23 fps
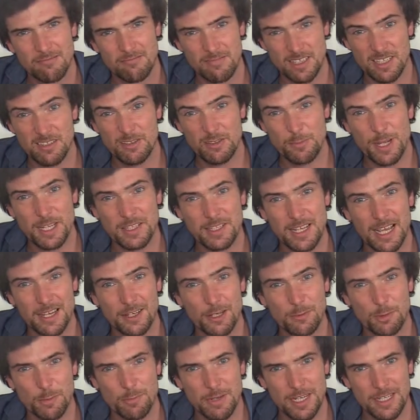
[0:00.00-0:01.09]
He used to be a
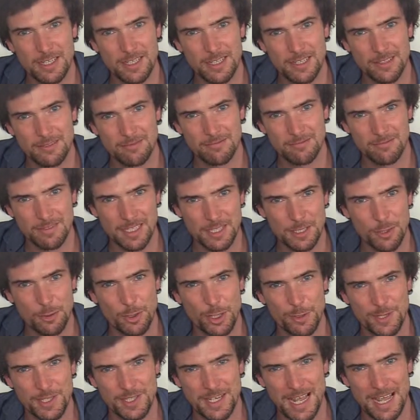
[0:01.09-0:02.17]
stand-up comedian. Let's call
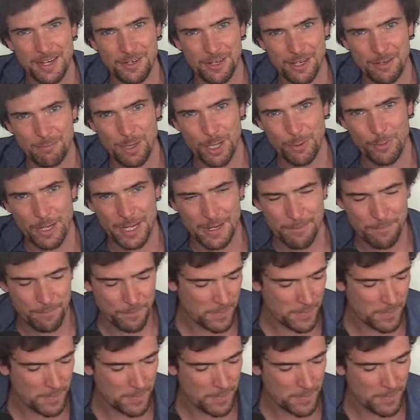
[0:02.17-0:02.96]
him a stand-up poet.